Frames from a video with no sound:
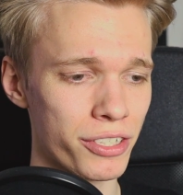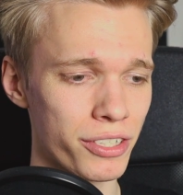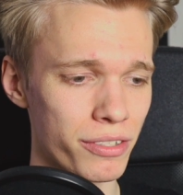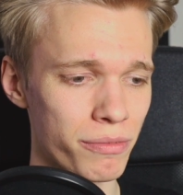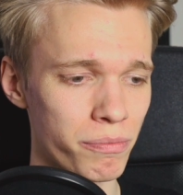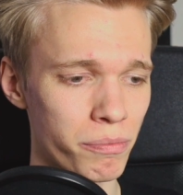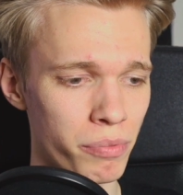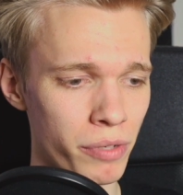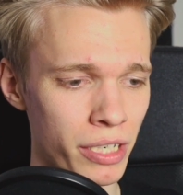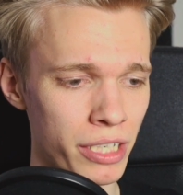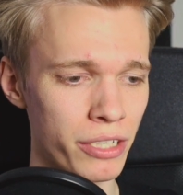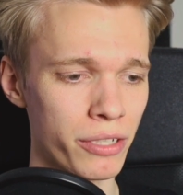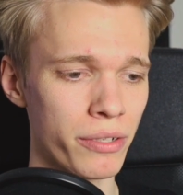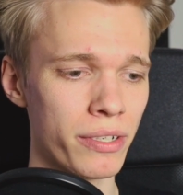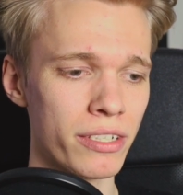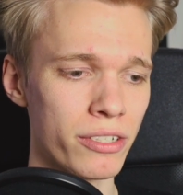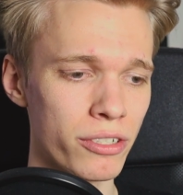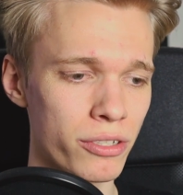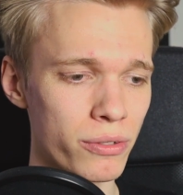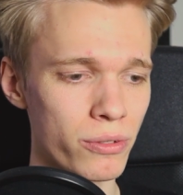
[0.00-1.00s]
bring you
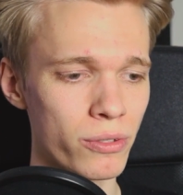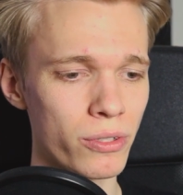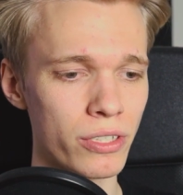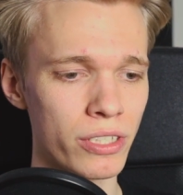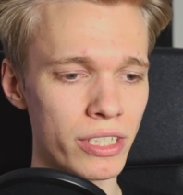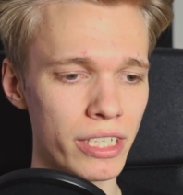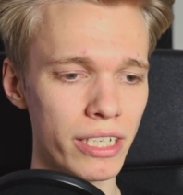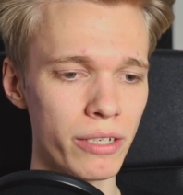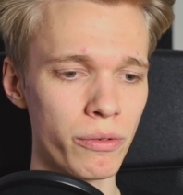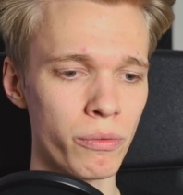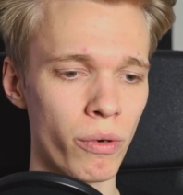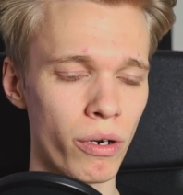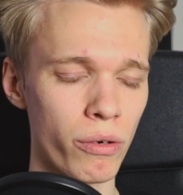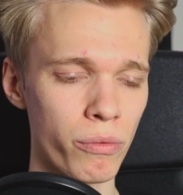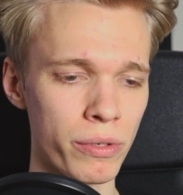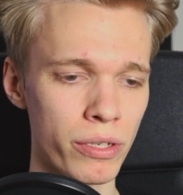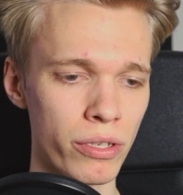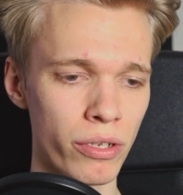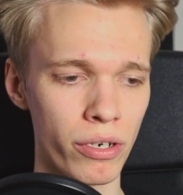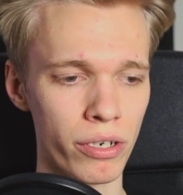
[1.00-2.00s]
in to see what
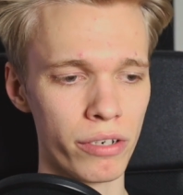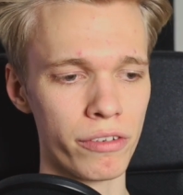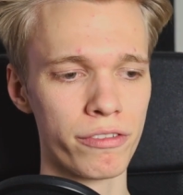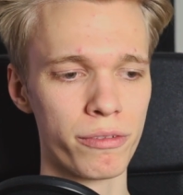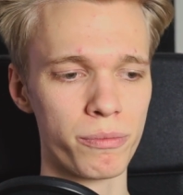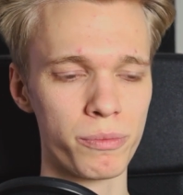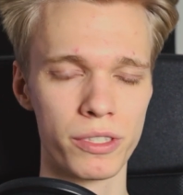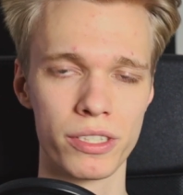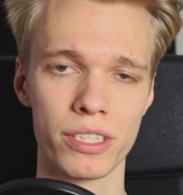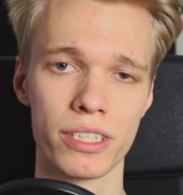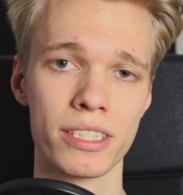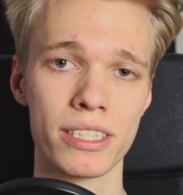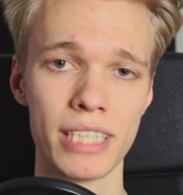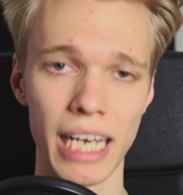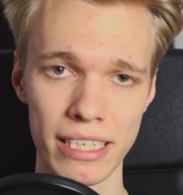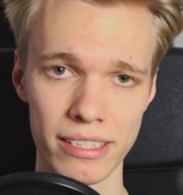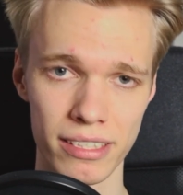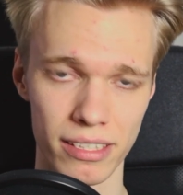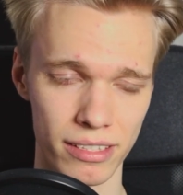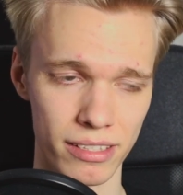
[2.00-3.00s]
we learned from the
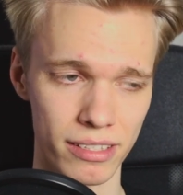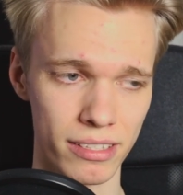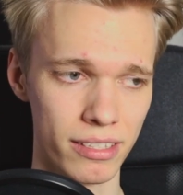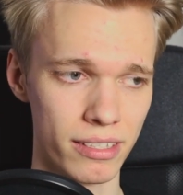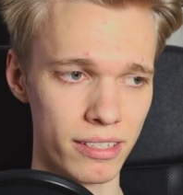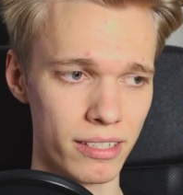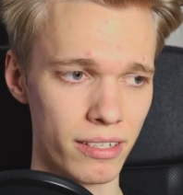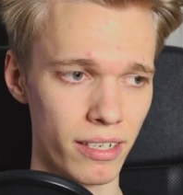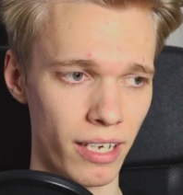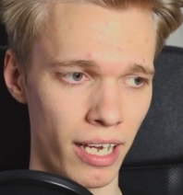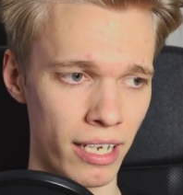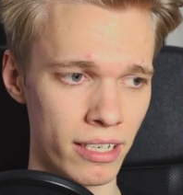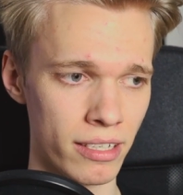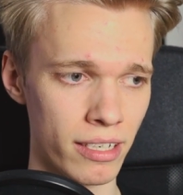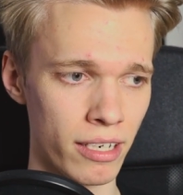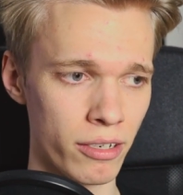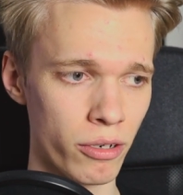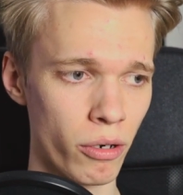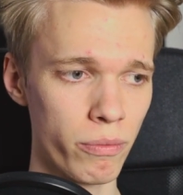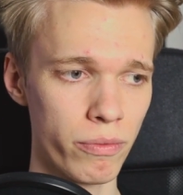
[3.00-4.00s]
successes,
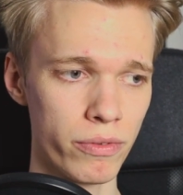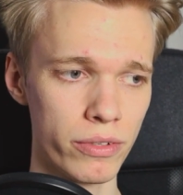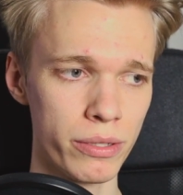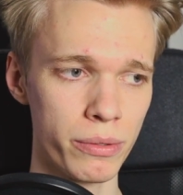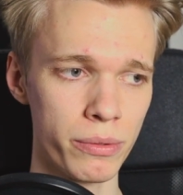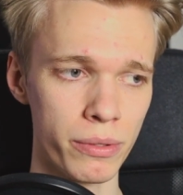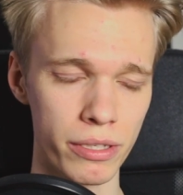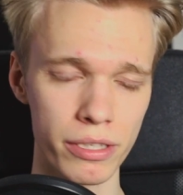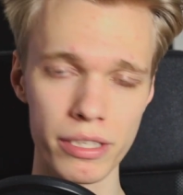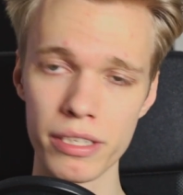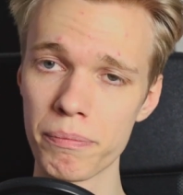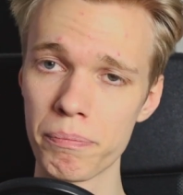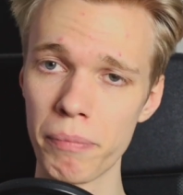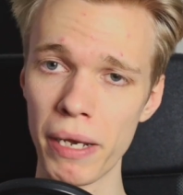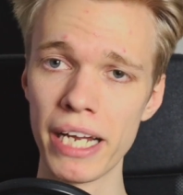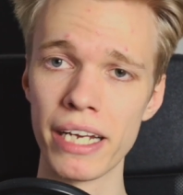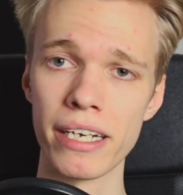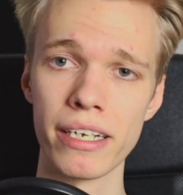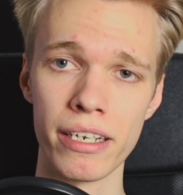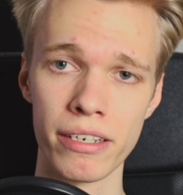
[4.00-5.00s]
and hopefully we're in a
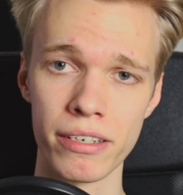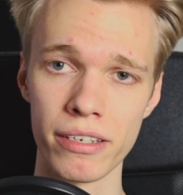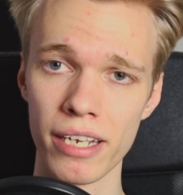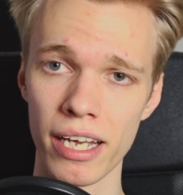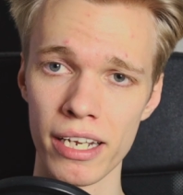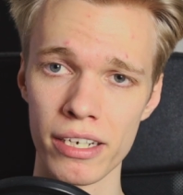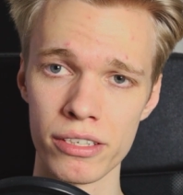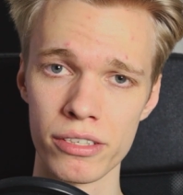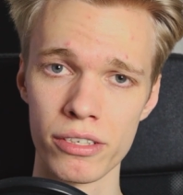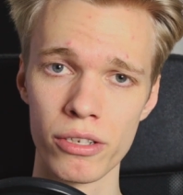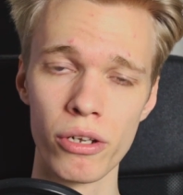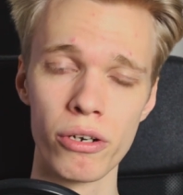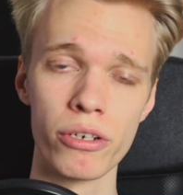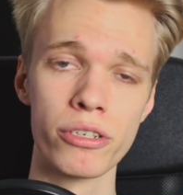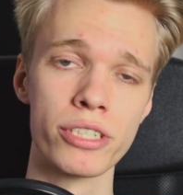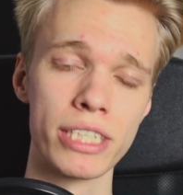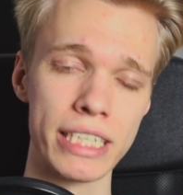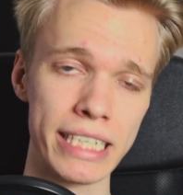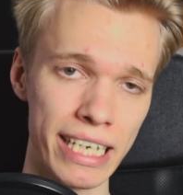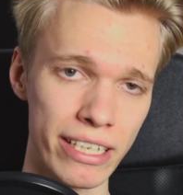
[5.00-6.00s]
debate and learn
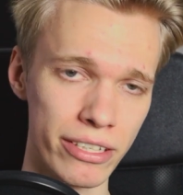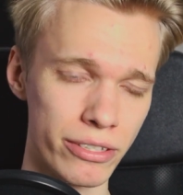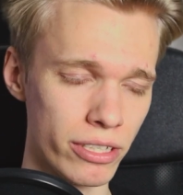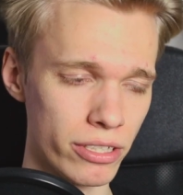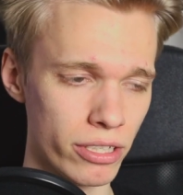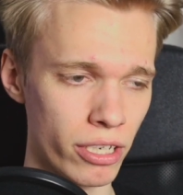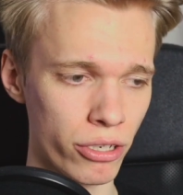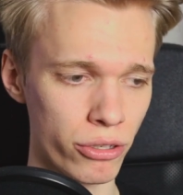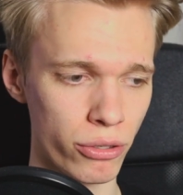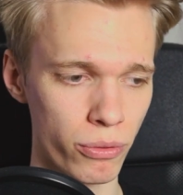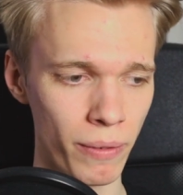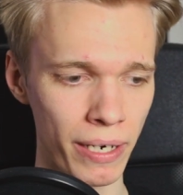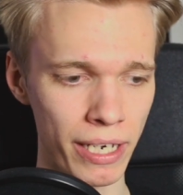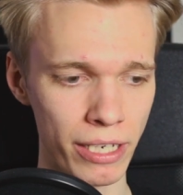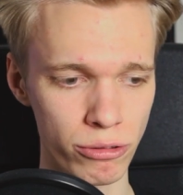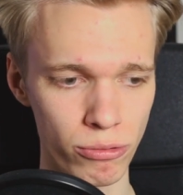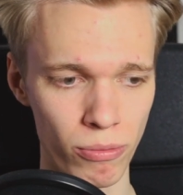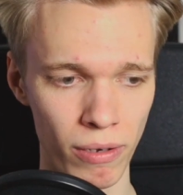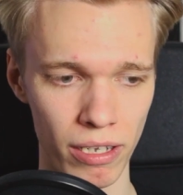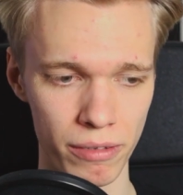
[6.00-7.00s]
together along the way
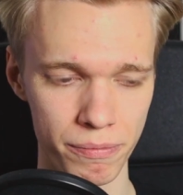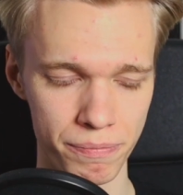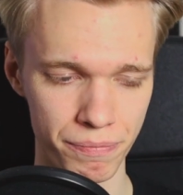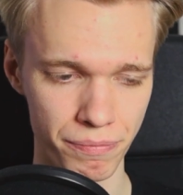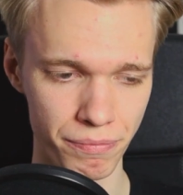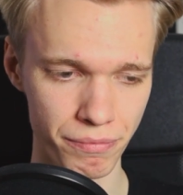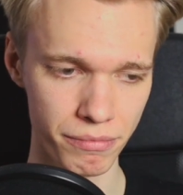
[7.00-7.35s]
as well.